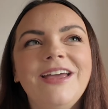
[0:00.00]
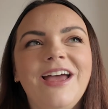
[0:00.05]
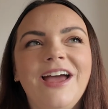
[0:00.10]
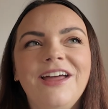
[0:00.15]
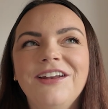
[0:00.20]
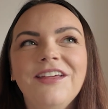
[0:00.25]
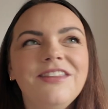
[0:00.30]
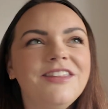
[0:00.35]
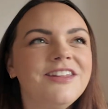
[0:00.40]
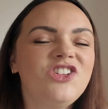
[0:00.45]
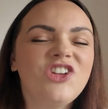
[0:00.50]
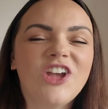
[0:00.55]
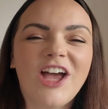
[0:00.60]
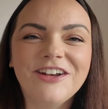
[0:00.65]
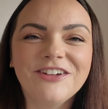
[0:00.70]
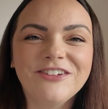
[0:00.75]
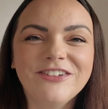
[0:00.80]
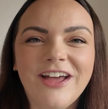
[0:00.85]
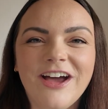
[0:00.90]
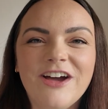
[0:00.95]
Another
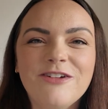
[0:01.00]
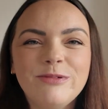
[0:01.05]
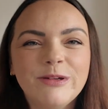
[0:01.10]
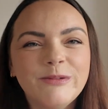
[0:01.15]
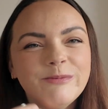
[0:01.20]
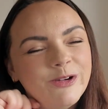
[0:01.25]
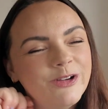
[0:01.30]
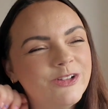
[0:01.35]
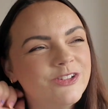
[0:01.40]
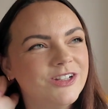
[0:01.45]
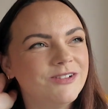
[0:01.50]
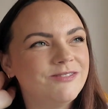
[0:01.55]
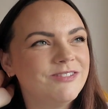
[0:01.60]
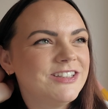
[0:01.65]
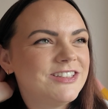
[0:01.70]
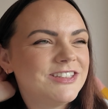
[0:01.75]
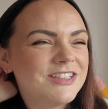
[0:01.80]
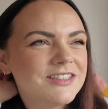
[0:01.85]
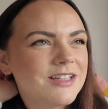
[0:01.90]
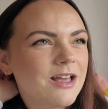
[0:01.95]
channel that I've been watching,
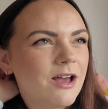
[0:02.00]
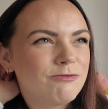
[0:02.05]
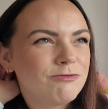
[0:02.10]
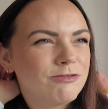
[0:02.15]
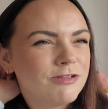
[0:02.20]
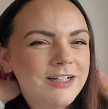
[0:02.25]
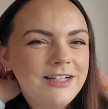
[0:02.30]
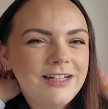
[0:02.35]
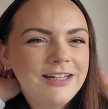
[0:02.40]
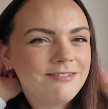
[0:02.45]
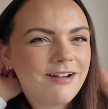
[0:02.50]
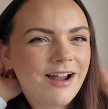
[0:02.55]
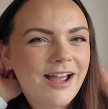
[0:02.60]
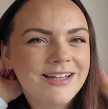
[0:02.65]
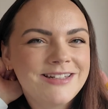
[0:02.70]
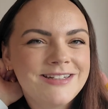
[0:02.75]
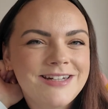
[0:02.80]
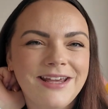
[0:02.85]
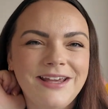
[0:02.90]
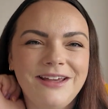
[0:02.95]
which is really
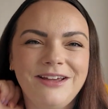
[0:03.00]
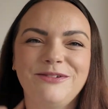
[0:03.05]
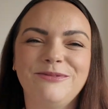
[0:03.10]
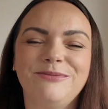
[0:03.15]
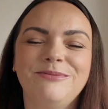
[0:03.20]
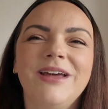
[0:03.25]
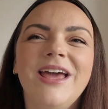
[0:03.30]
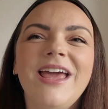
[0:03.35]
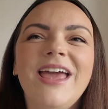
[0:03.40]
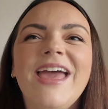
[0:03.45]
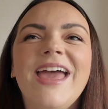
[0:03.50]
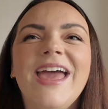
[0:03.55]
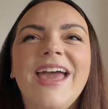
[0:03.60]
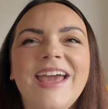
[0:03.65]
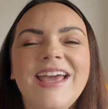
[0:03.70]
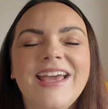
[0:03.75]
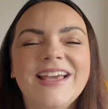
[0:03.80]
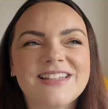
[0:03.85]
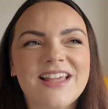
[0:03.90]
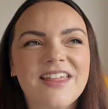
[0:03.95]
random,
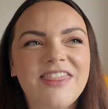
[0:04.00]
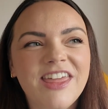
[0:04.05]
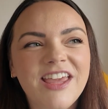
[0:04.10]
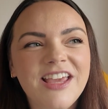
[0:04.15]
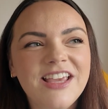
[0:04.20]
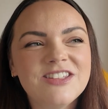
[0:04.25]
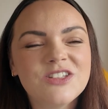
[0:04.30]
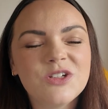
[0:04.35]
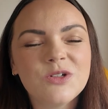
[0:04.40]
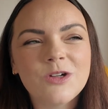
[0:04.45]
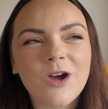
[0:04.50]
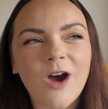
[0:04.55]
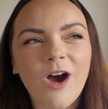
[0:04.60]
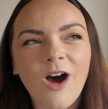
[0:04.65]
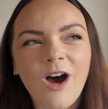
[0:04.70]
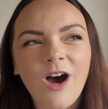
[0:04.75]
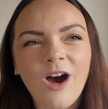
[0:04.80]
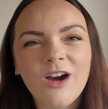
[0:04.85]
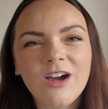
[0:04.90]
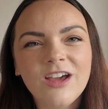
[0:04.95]
is, I think it's called
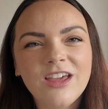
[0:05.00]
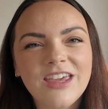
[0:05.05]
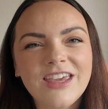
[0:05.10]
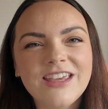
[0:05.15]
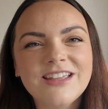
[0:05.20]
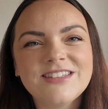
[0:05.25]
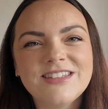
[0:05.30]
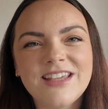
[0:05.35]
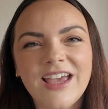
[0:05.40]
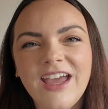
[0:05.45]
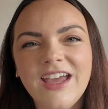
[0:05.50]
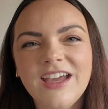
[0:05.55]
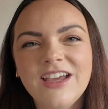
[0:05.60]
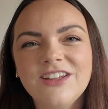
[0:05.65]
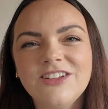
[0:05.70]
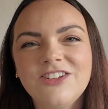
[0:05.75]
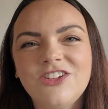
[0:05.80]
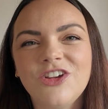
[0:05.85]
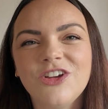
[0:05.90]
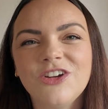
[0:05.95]

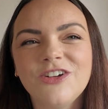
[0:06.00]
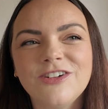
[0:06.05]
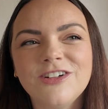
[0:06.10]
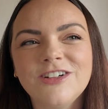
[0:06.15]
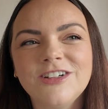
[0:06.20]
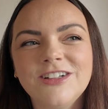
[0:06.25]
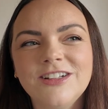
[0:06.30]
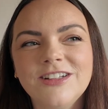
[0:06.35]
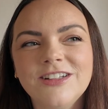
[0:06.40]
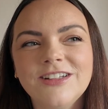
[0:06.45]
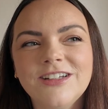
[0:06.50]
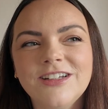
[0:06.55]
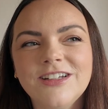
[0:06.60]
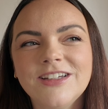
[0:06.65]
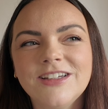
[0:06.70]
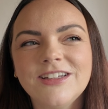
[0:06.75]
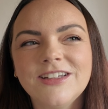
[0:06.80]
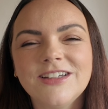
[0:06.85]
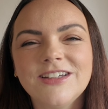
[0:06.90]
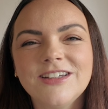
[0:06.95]
Architectural
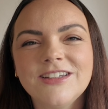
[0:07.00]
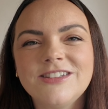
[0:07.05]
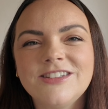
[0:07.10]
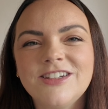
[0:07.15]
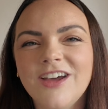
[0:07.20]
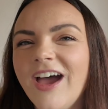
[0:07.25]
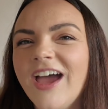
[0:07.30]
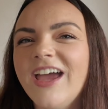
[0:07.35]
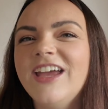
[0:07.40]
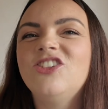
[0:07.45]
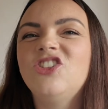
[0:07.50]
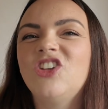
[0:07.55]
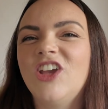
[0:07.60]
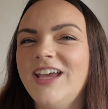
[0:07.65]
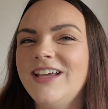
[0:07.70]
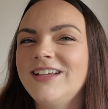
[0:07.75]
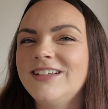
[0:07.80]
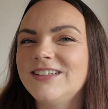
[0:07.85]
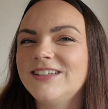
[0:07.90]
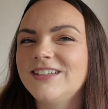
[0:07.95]

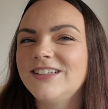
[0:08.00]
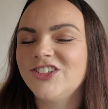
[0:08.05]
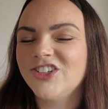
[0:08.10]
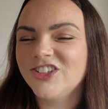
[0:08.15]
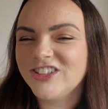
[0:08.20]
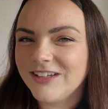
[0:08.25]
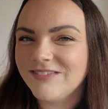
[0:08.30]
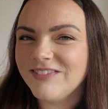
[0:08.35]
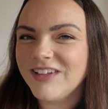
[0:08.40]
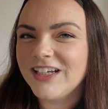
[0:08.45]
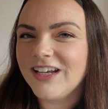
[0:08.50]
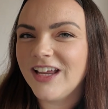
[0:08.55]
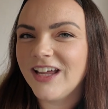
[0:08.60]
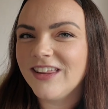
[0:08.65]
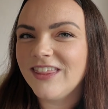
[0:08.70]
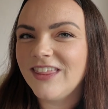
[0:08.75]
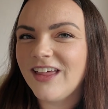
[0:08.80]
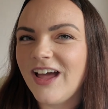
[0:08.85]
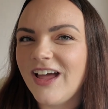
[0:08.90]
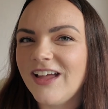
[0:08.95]
Digest or something
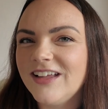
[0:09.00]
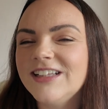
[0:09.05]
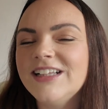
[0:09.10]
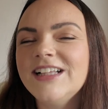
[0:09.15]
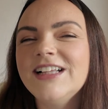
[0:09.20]
like that.